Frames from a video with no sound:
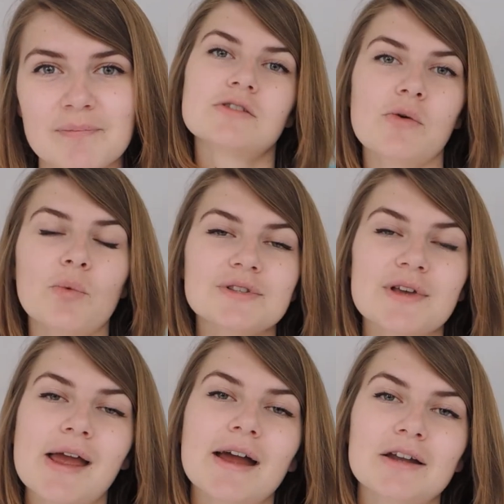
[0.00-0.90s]
So once
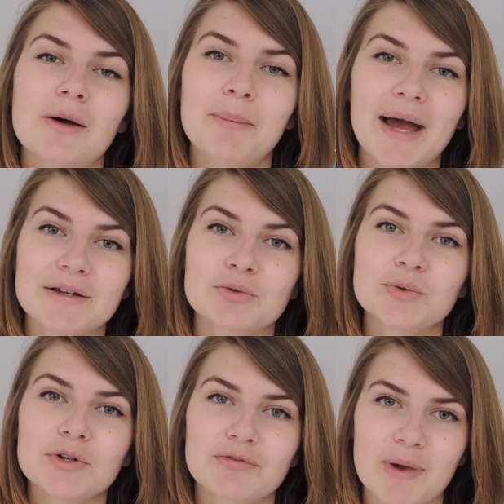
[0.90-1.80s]
I had unpacked
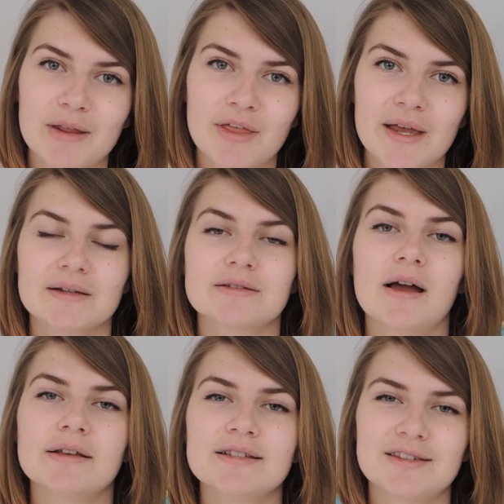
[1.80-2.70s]
all of my things,
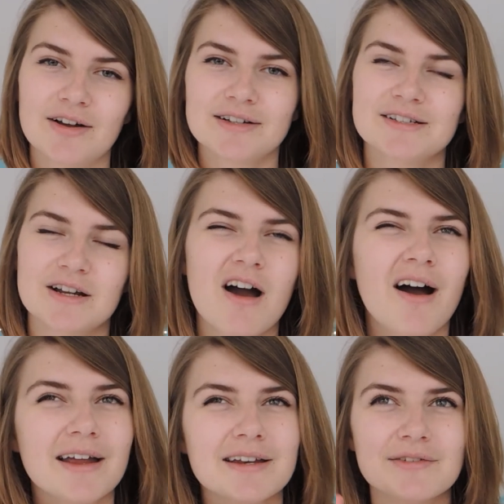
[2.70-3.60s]
I started
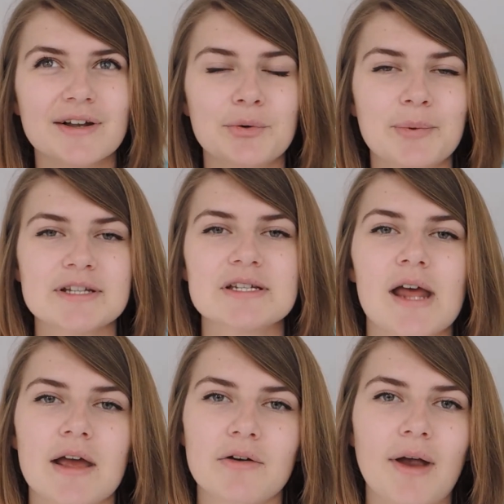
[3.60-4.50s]
kind of a little bit to
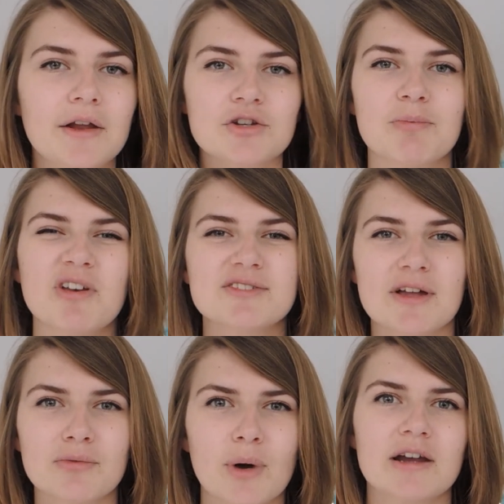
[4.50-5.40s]
decorate, just put
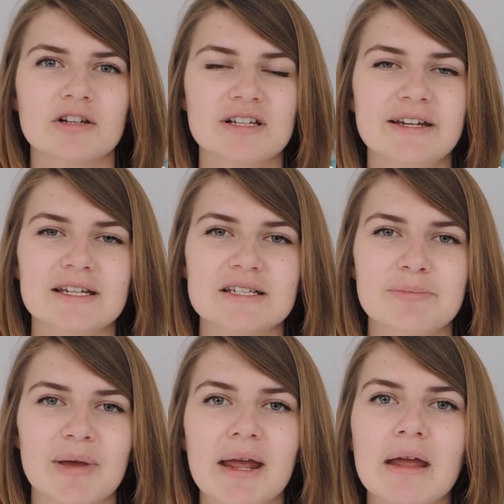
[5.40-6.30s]
stuff where it needed
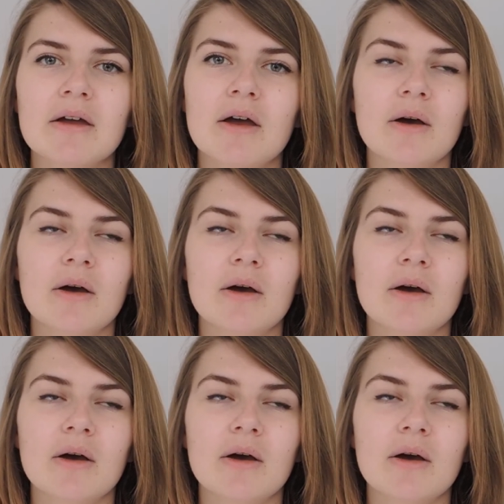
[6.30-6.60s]
to be,